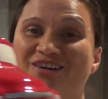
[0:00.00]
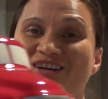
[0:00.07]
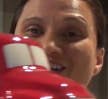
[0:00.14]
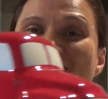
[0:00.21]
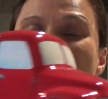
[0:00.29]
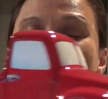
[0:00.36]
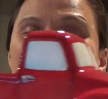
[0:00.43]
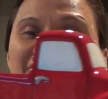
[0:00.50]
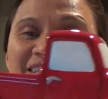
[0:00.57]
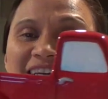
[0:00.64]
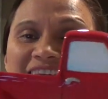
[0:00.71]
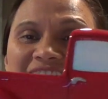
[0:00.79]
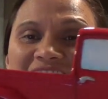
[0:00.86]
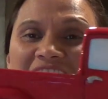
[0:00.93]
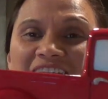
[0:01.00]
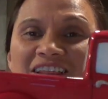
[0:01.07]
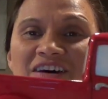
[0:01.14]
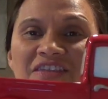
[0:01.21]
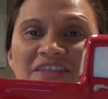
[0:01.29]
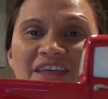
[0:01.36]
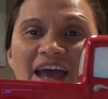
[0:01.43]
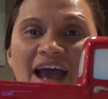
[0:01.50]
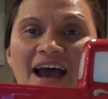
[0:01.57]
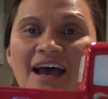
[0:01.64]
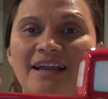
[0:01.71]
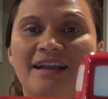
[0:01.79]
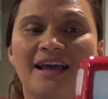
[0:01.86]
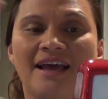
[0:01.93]
look at the detail on
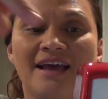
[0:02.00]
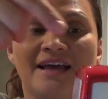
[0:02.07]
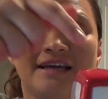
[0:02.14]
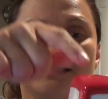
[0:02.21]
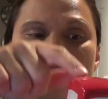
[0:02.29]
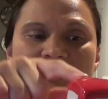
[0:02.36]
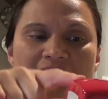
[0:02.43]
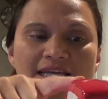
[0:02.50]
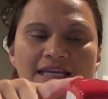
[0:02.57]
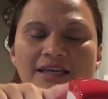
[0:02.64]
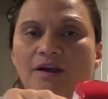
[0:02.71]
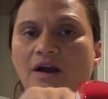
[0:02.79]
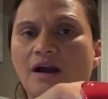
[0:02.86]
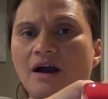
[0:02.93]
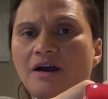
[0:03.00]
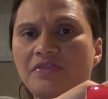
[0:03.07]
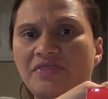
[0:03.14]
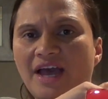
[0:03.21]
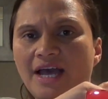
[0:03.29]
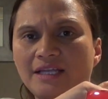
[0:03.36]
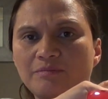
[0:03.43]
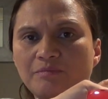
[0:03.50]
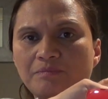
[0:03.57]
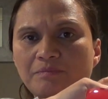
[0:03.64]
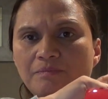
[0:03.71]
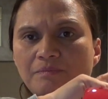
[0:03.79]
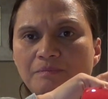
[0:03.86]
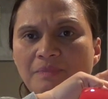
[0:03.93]
that. See, on that
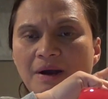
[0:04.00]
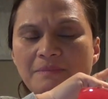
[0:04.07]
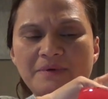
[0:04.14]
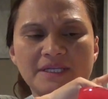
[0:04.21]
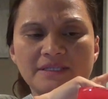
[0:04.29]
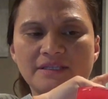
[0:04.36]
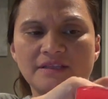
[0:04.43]
Pumpkin